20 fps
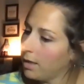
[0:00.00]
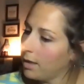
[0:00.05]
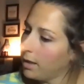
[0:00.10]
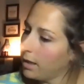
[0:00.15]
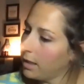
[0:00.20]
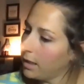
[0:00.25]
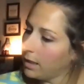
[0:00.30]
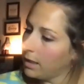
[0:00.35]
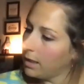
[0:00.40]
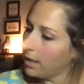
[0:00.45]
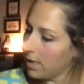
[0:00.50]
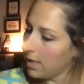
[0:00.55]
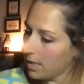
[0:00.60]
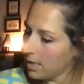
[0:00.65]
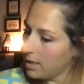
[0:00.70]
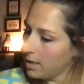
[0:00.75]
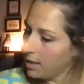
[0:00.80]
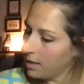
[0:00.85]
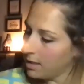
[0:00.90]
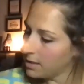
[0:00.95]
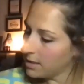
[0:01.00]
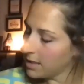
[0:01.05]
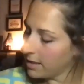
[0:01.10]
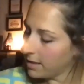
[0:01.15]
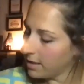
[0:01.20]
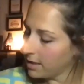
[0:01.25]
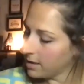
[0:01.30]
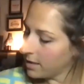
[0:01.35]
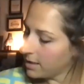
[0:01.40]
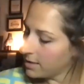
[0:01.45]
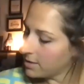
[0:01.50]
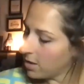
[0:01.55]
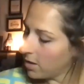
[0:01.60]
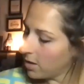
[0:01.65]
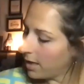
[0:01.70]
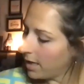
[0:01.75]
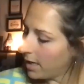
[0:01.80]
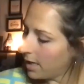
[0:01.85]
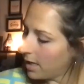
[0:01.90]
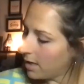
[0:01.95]
And I think that's all
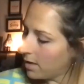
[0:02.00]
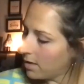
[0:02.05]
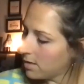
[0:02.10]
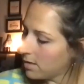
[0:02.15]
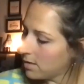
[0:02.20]
I had.